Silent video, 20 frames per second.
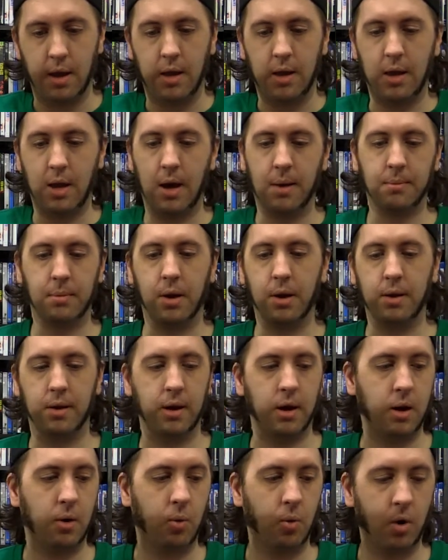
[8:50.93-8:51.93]
Yeah, I'm not even
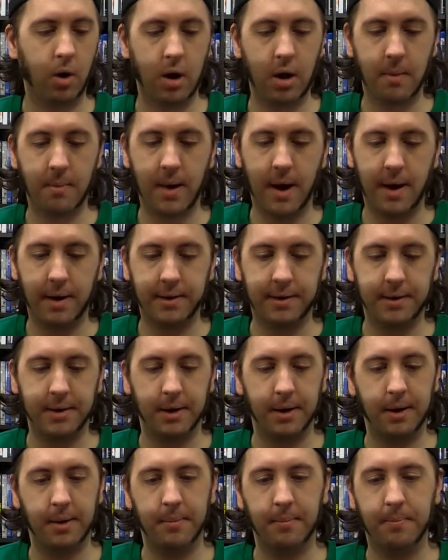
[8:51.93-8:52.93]
gonna worry about
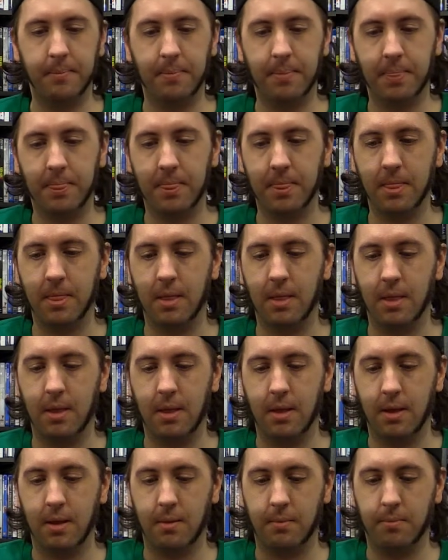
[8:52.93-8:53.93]

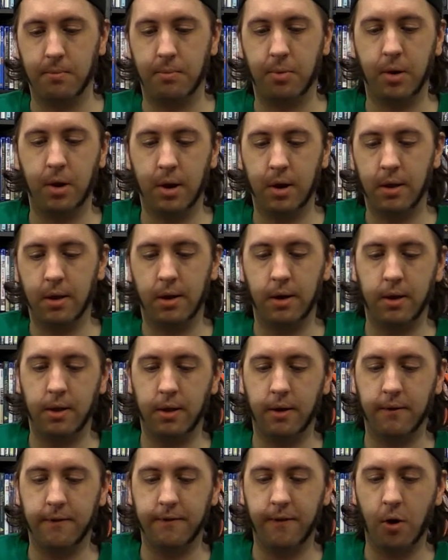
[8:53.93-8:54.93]
putting
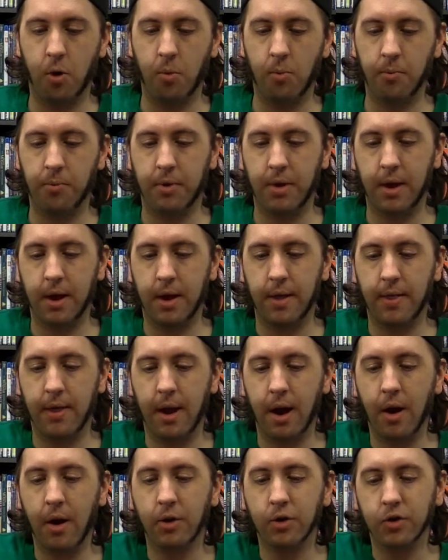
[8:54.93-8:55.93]
the foam thing in
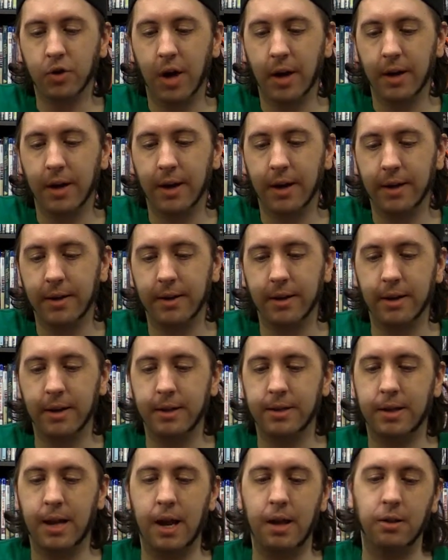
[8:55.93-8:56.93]
there and trying to
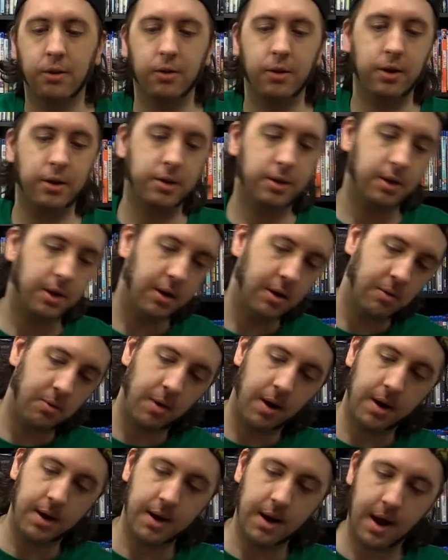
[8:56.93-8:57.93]
tailor it
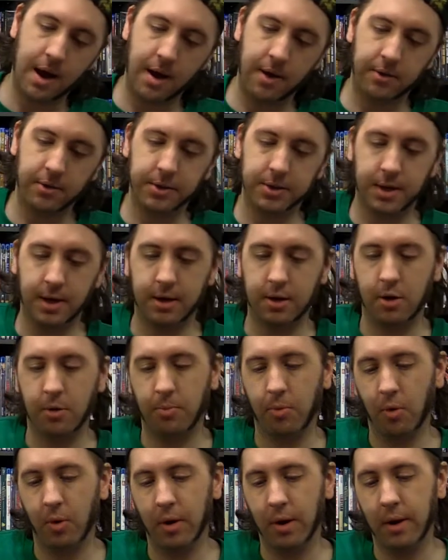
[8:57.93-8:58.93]
right now. There's like no
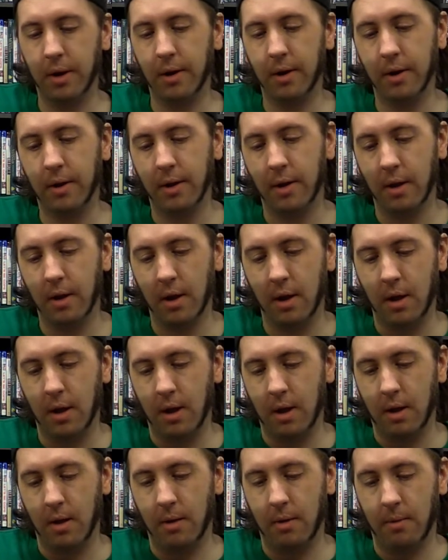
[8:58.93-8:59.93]
point in it.
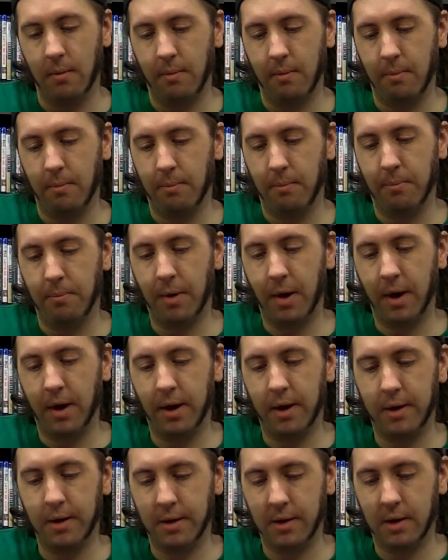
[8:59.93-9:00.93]

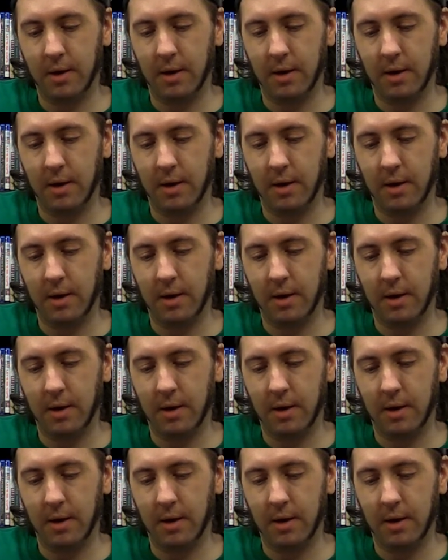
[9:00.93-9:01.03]
But